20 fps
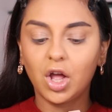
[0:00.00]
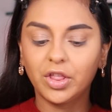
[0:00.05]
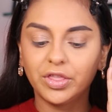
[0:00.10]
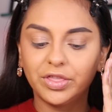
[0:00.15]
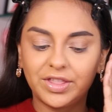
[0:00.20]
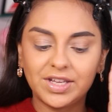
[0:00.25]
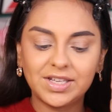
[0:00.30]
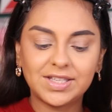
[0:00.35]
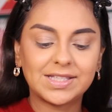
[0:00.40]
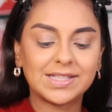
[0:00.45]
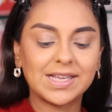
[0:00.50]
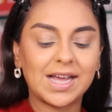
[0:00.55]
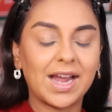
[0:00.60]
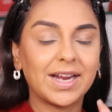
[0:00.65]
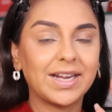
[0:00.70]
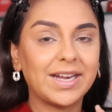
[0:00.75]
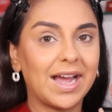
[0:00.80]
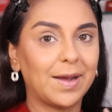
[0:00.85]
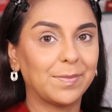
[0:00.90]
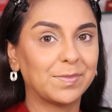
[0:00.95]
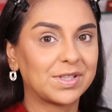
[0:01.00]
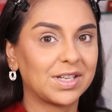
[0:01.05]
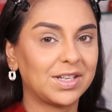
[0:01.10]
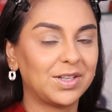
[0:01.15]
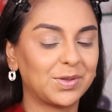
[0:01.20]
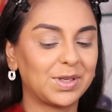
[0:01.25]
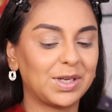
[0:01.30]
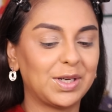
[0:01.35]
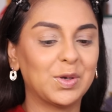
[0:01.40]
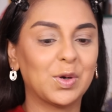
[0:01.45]
On this side,
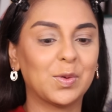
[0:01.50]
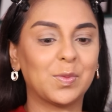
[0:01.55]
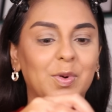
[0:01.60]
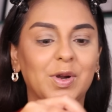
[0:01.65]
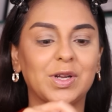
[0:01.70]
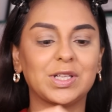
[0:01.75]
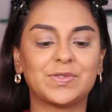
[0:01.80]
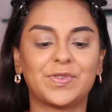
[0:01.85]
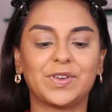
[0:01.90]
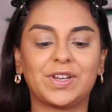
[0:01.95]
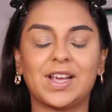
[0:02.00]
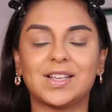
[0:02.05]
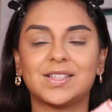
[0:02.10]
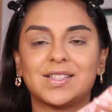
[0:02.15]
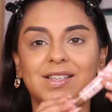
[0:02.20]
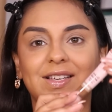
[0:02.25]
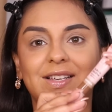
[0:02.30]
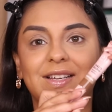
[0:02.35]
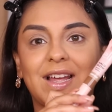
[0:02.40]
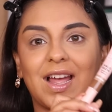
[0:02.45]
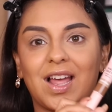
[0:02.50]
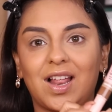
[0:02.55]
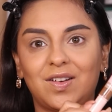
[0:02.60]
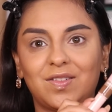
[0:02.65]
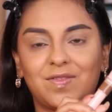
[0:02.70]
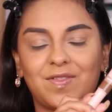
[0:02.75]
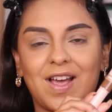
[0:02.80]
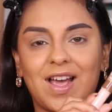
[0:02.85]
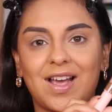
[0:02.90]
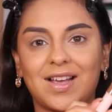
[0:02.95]
absolutely no points for guessing. e l
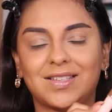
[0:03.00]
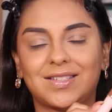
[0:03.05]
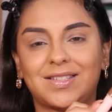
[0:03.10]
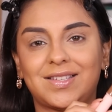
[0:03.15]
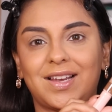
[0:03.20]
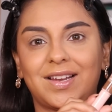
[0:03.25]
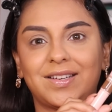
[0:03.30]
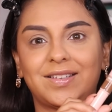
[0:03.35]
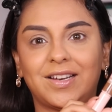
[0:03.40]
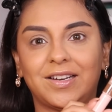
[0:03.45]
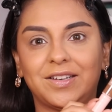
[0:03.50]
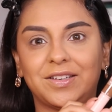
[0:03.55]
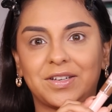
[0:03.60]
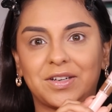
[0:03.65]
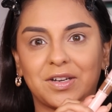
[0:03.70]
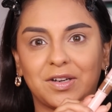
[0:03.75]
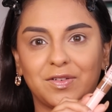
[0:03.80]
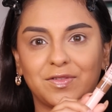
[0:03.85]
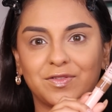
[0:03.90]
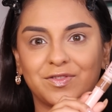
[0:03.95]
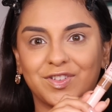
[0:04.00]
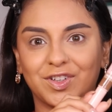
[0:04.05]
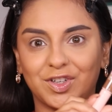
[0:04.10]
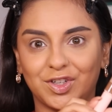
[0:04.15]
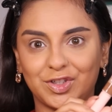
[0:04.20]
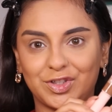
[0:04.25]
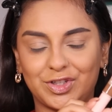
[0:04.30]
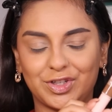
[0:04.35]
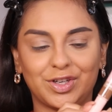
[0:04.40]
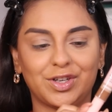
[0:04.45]
f has the identical
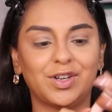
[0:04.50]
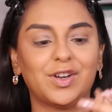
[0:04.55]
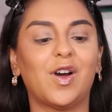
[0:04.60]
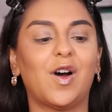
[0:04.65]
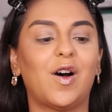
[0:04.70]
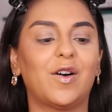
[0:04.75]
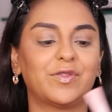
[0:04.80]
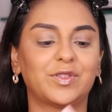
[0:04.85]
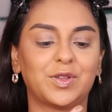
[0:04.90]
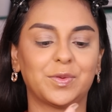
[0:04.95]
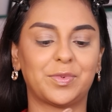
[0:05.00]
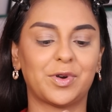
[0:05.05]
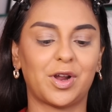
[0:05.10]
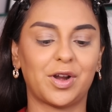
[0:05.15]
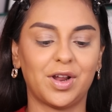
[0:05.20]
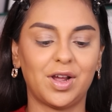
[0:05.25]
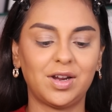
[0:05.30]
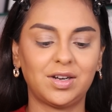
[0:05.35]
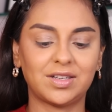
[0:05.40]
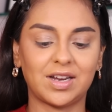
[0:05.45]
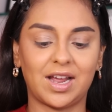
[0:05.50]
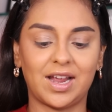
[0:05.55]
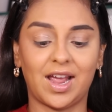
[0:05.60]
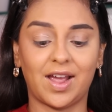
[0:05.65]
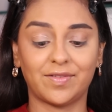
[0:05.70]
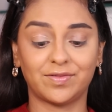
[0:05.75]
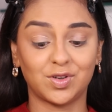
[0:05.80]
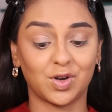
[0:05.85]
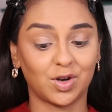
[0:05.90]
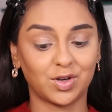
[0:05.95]
version of the product. I
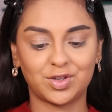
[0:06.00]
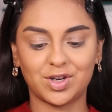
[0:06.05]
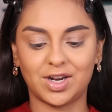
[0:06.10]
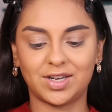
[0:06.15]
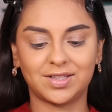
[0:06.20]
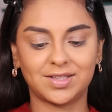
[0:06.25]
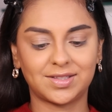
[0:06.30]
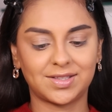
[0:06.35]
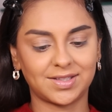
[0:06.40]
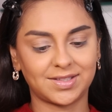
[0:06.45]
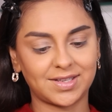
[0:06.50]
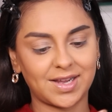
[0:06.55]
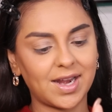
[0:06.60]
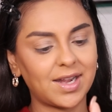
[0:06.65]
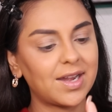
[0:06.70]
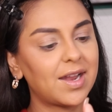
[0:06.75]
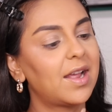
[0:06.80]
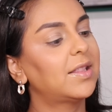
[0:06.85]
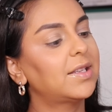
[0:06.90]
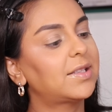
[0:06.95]
have not tried this as yet.